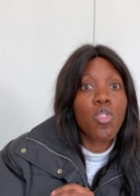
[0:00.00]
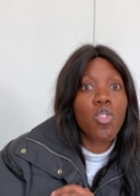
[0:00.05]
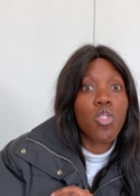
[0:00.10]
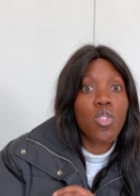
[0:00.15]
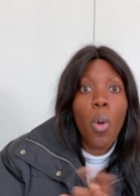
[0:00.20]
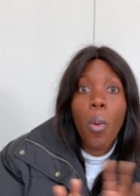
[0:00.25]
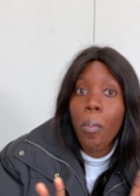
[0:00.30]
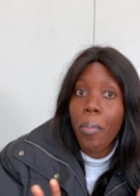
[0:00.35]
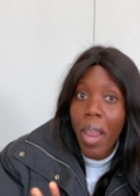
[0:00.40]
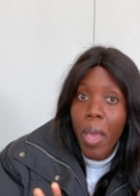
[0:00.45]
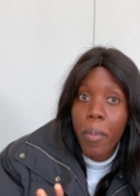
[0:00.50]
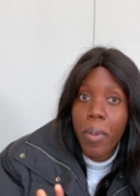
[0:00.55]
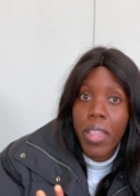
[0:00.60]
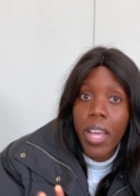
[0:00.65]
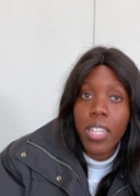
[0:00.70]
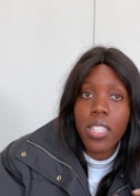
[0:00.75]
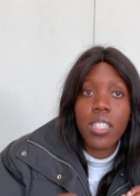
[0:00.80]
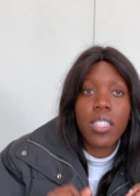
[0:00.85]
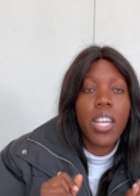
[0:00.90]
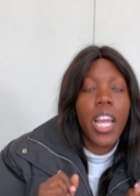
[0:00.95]
Don't play with
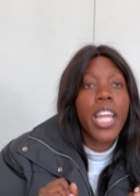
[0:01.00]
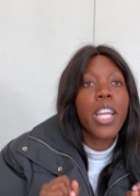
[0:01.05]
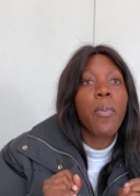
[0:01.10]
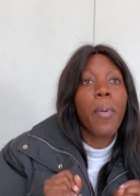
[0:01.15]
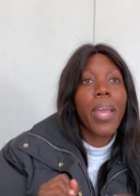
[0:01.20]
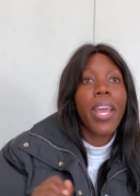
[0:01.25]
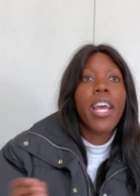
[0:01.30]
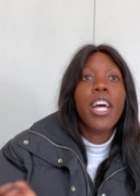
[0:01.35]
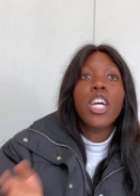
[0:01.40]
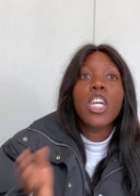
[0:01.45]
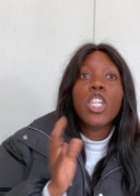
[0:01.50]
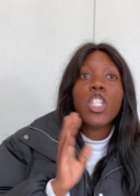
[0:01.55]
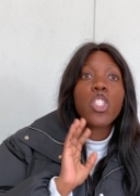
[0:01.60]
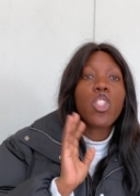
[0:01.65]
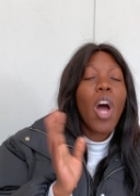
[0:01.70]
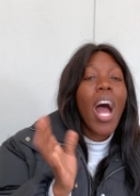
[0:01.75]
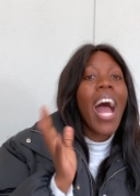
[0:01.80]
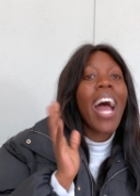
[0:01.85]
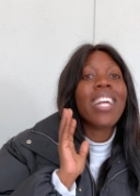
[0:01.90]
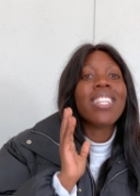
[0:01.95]
that. Anyway,
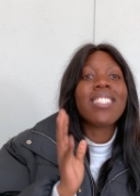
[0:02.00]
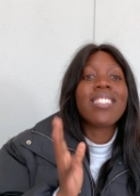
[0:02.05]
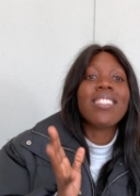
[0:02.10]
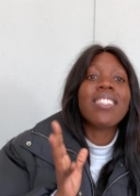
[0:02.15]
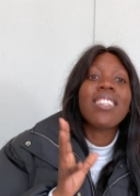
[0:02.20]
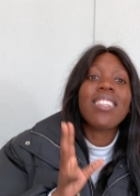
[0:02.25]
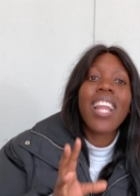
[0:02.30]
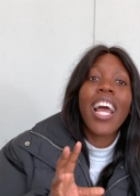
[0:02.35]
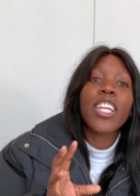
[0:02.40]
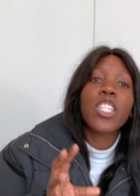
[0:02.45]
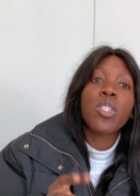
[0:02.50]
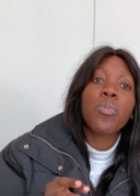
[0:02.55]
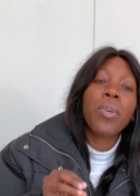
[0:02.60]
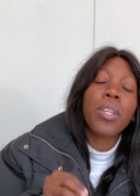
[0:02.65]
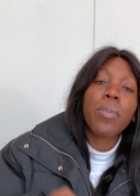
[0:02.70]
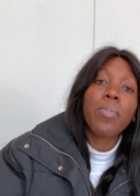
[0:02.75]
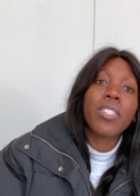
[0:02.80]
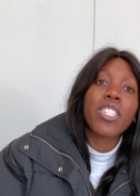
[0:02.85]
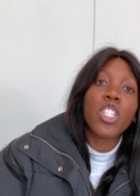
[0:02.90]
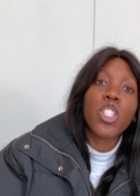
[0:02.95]
so I didn't like to be
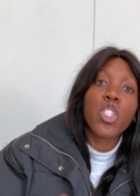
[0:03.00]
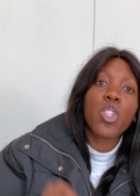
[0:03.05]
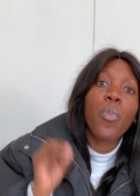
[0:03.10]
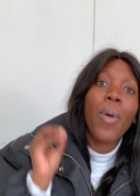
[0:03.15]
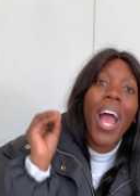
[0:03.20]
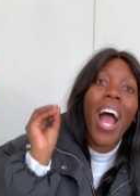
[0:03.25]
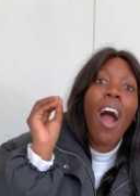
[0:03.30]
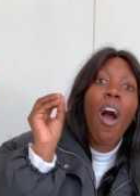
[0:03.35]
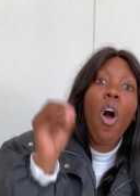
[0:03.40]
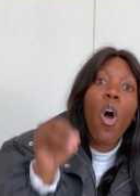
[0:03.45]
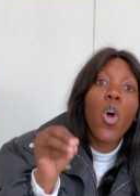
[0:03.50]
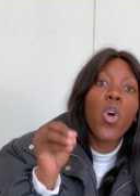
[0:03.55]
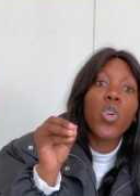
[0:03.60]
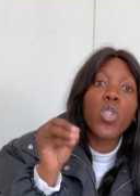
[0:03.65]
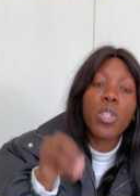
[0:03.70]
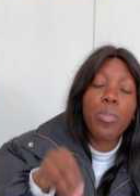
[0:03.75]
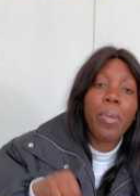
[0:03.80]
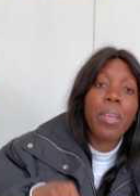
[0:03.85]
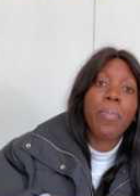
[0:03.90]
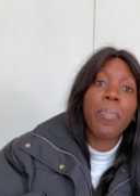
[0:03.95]
in a position where I
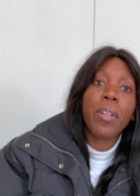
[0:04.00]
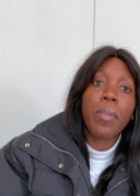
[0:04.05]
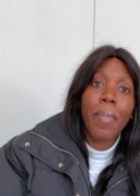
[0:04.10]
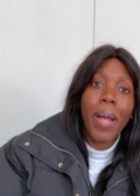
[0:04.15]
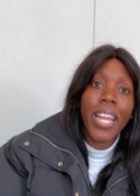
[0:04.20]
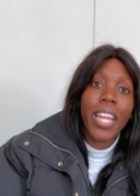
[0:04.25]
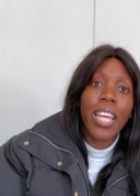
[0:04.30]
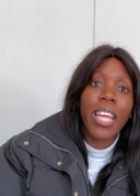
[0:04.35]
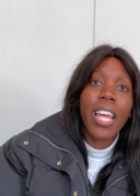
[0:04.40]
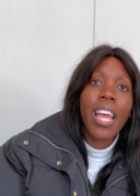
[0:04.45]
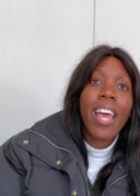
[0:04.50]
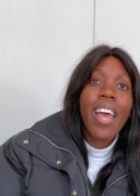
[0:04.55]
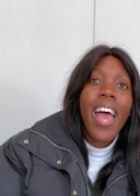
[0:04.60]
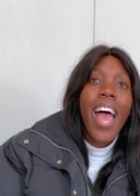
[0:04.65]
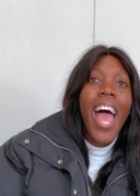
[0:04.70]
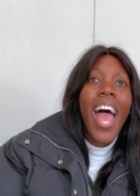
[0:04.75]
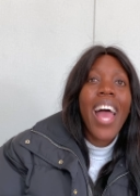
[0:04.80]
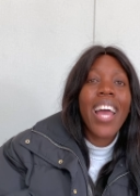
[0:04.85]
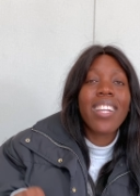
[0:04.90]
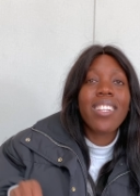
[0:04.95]
owed people money,
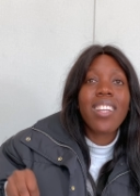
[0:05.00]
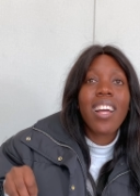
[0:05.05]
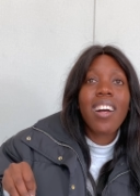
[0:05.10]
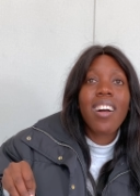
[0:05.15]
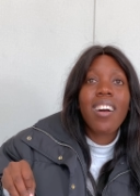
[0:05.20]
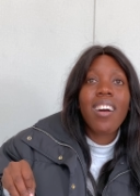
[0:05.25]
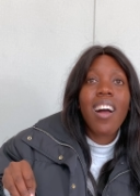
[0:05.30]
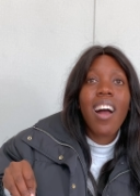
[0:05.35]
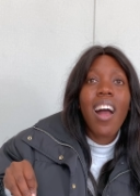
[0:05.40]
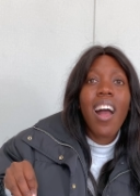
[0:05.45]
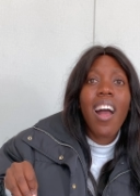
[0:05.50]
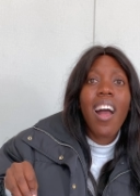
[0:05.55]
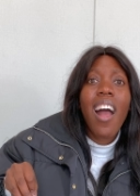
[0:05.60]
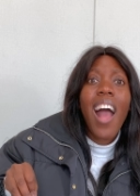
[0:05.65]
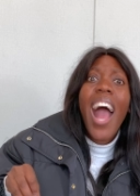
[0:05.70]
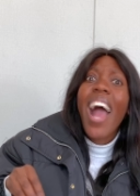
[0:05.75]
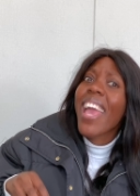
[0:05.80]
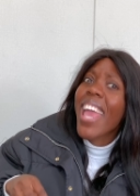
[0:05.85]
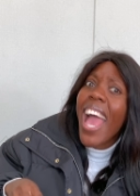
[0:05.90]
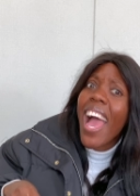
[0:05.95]
and
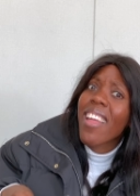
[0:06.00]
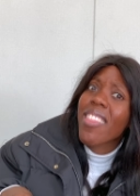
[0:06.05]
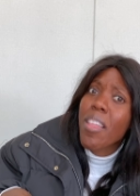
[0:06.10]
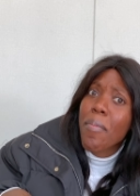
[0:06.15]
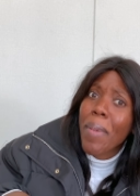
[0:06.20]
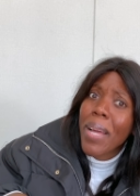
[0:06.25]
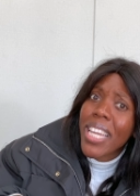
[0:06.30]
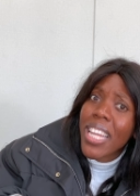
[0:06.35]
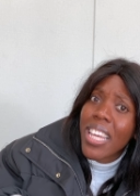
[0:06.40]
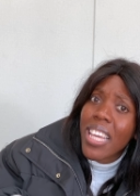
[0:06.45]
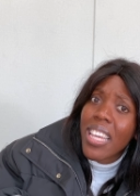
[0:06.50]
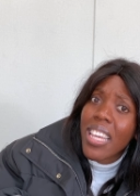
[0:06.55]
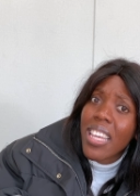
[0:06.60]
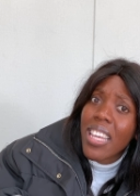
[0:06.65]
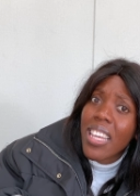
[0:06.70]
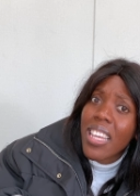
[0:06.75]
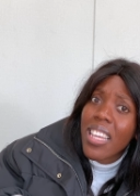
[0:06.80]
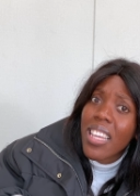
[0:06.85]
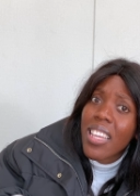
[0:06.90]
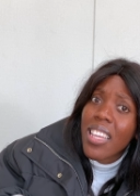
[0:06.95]
I had the money.
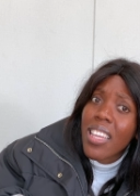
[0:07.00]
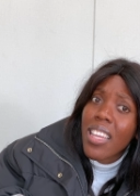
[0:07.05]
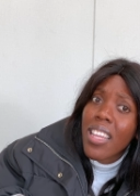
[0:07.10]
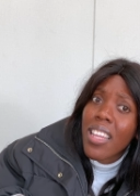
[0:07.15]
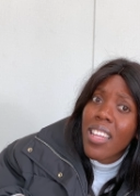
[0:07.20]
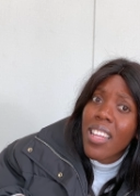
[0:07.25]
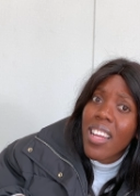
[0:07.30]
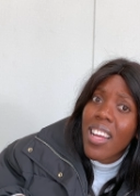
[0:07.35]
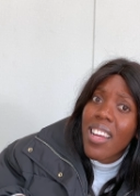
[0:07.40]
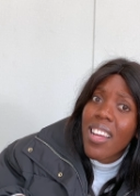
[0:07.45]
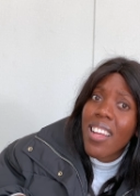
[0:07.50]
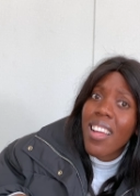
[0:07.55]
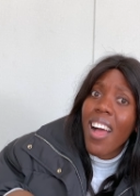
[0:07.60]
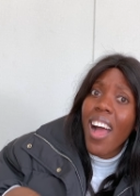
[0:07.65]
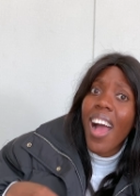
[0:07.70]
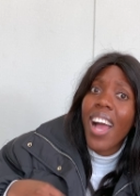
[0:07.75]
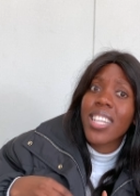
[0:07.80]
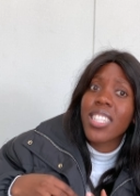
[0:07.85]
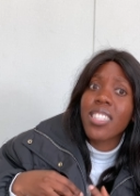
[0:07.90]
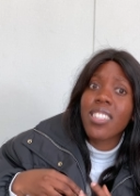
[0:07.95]

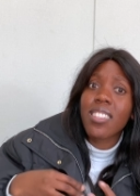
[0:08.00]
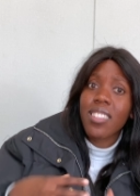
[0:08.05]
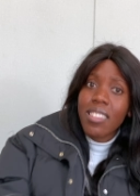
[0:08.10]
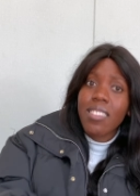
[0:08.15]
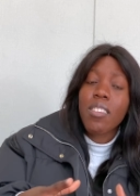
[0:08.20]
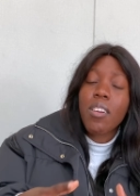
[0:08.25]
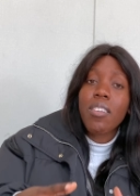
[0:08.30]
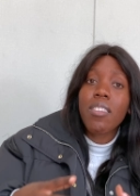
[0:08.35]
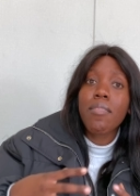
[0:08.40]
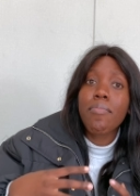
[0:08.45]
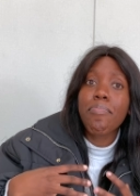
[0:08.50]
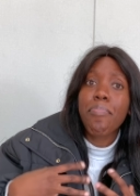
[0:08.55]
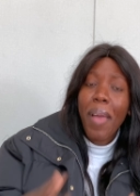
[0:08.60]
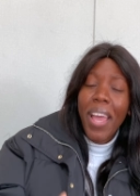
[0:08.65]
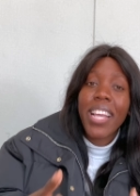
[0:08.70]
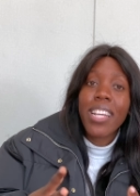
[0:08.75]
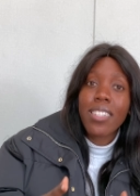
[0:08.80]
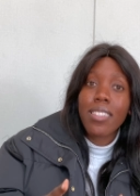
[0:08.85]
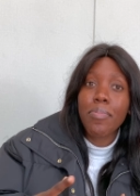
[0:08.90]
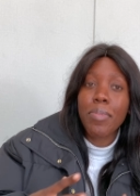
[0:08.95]
I just couldn't
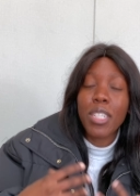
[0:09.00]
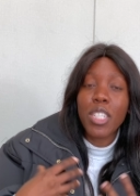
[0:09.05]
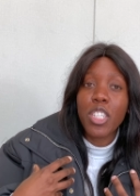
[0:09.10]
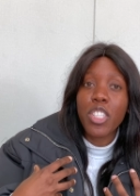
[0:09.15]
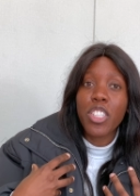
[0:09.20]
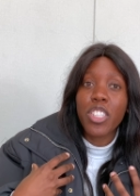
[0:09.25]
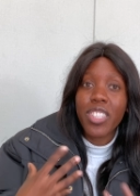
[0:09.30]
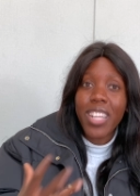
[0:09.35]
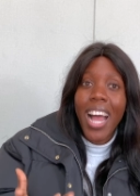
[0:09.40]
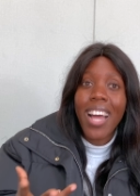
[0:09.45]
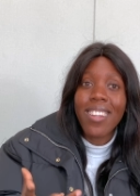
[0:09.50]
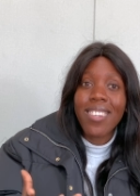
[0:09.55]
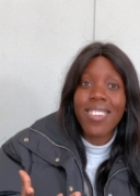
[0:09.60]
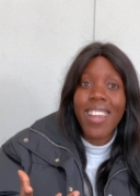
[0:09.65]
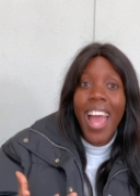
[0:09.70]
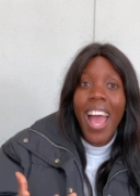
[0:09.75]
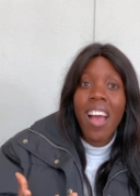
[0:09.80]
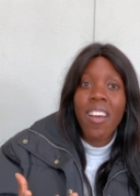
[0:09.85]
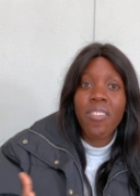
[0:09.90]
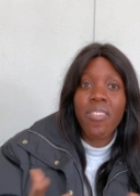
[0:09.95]
pay it because I didn't
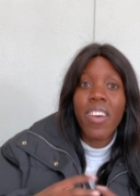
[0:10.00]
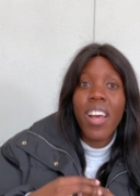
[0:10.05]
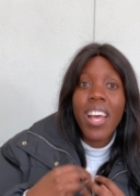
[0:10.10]
have